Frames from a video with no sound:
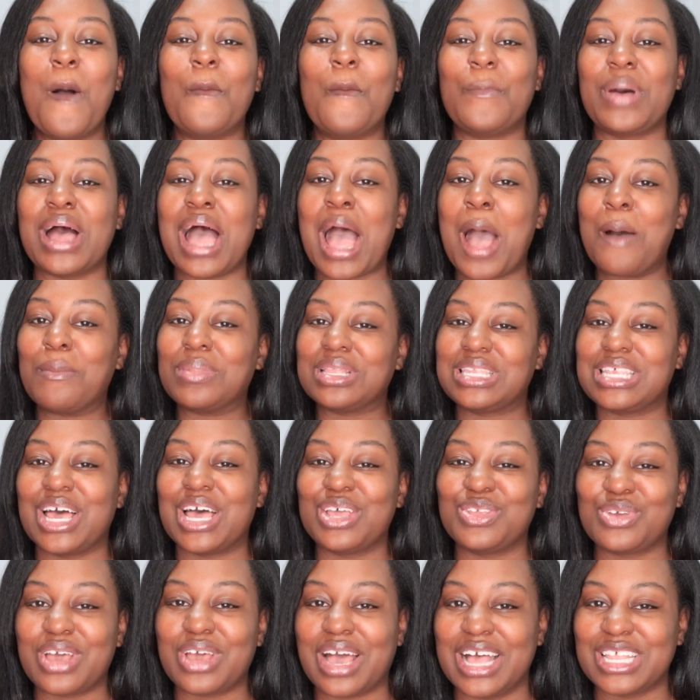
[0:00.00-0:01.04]
But I'm gonna tell
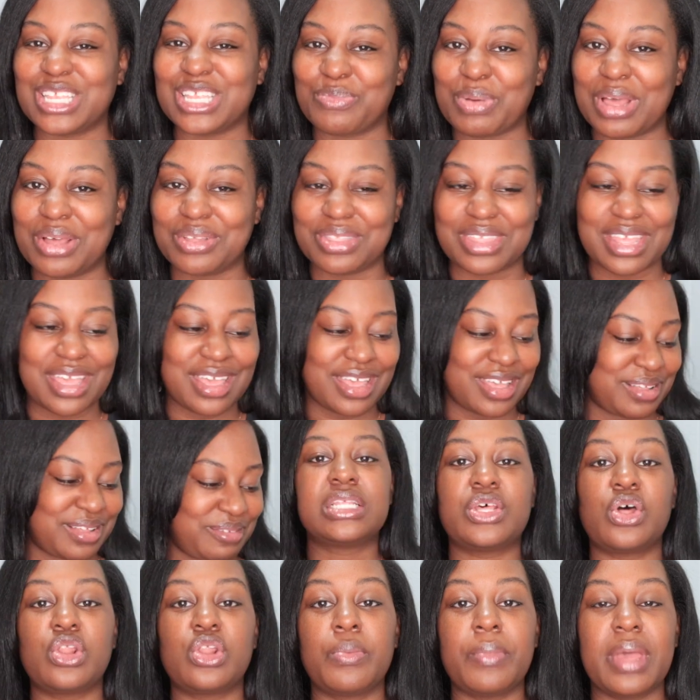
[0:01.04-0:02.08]
you guys about that.
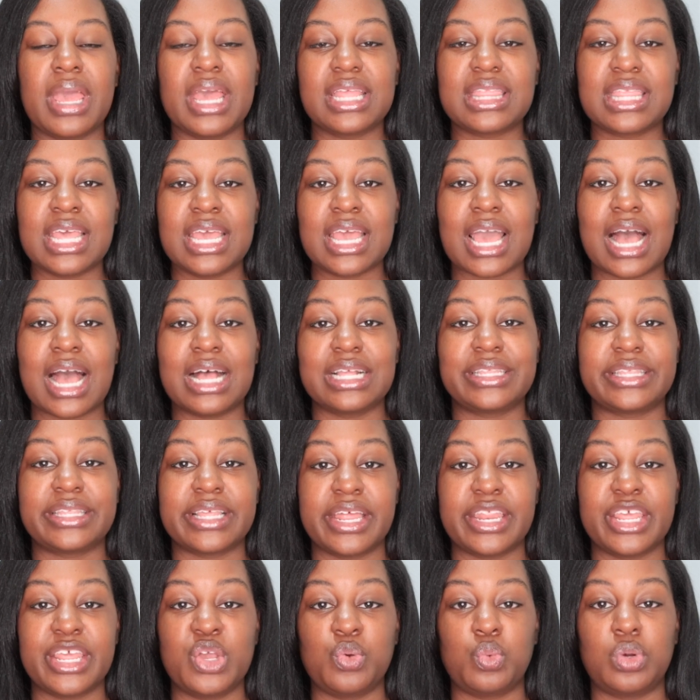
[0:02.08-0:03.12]
So the main thing I
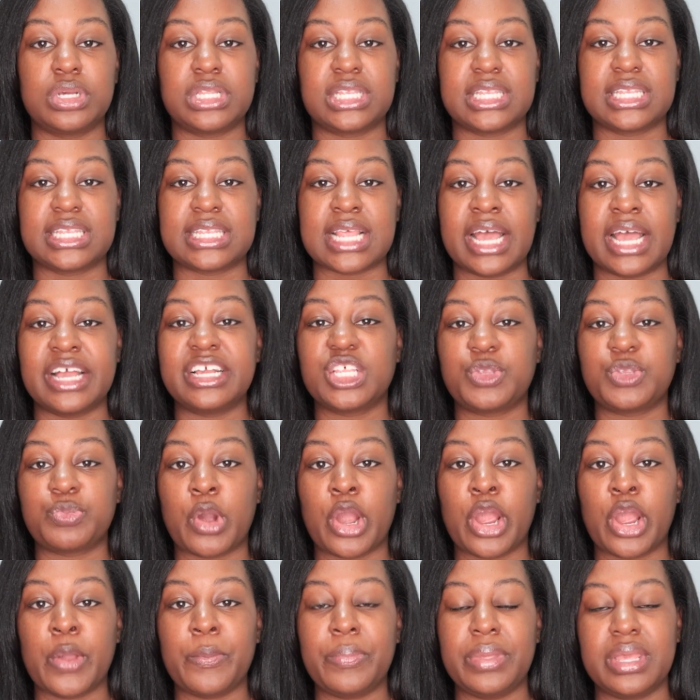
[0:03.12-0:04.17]
studied was the science
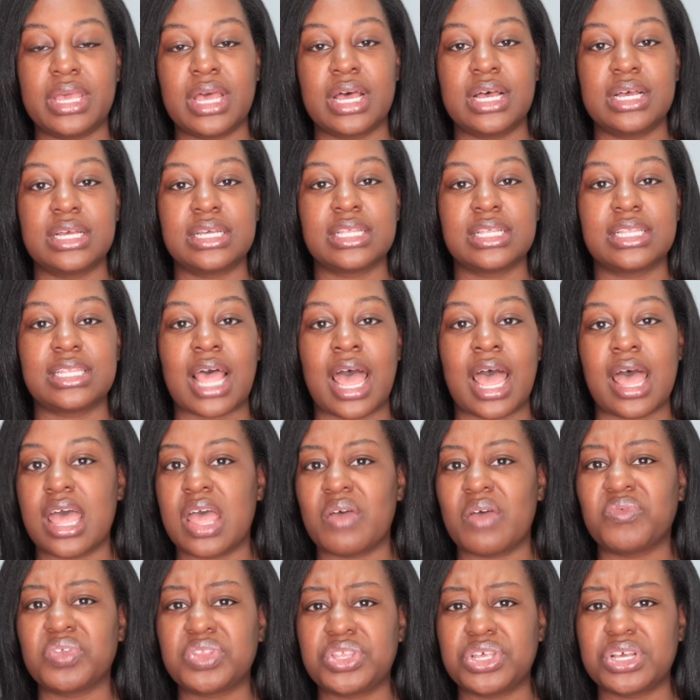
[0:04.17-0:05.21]
part, because I
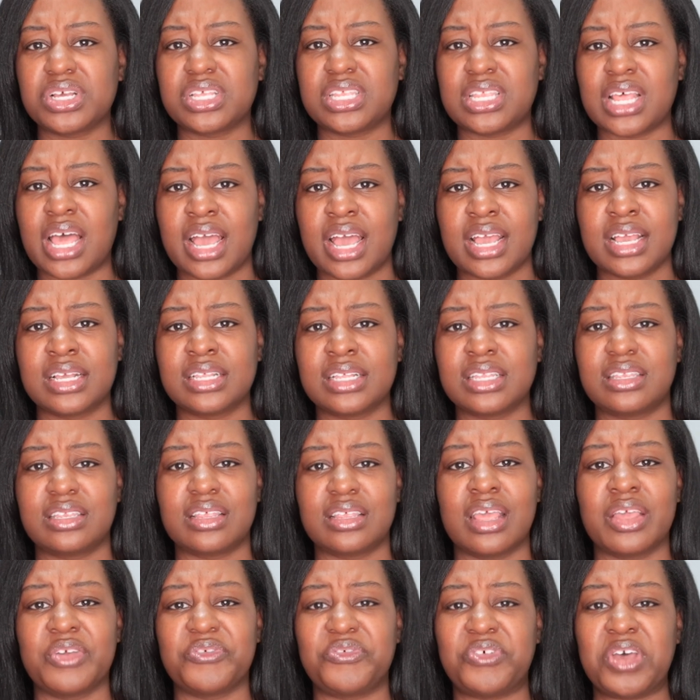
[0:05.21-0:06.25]
haven't took science
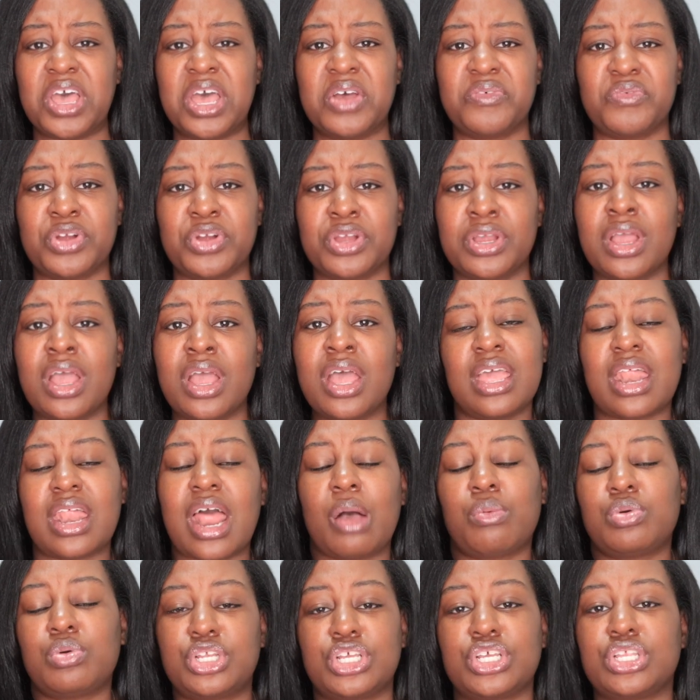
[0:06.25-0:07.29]
in forever and
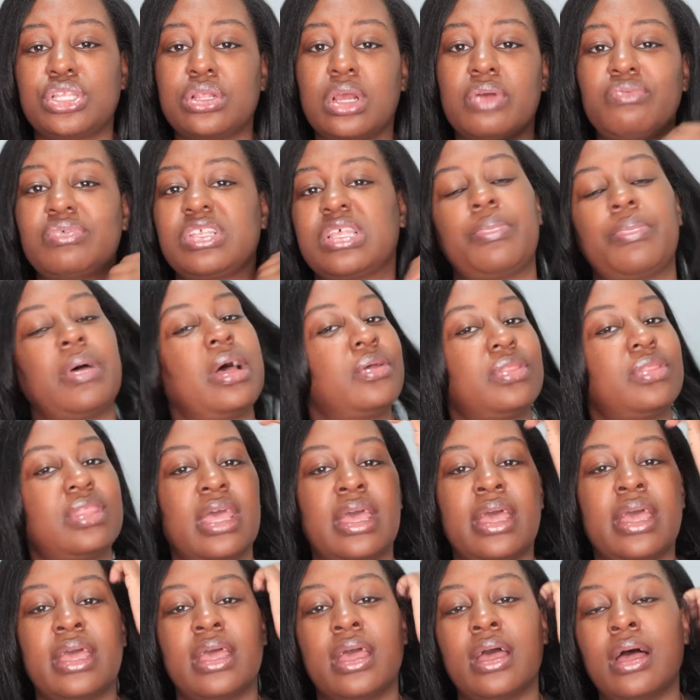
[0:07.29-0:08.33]
I was just nervous about
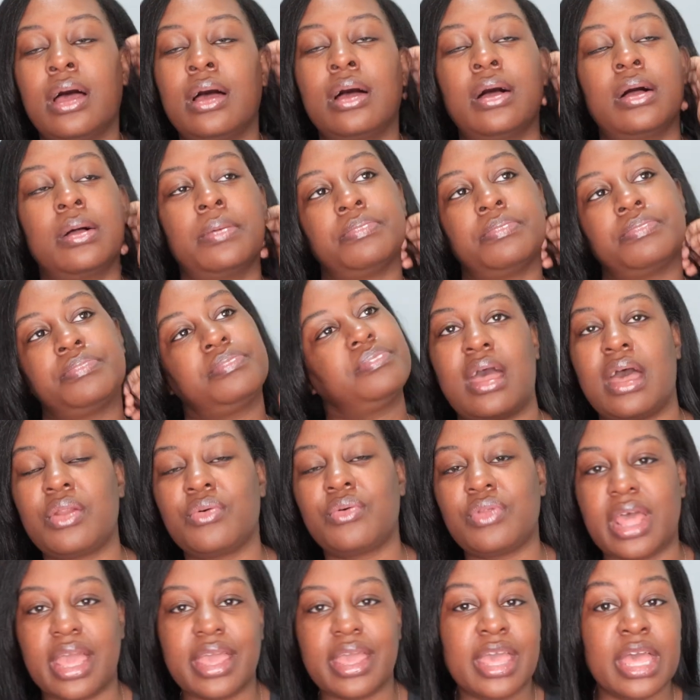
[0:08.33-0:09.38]
that. I
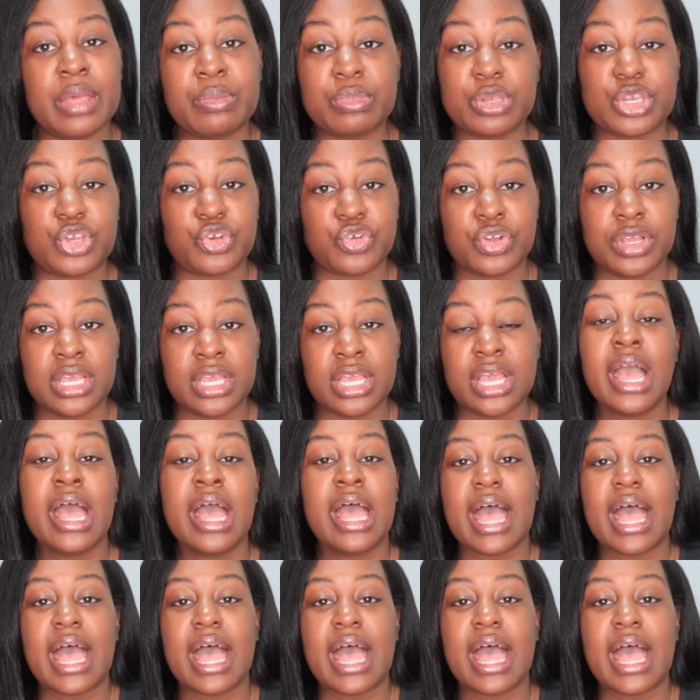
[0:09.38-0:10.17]
don't like chemistry.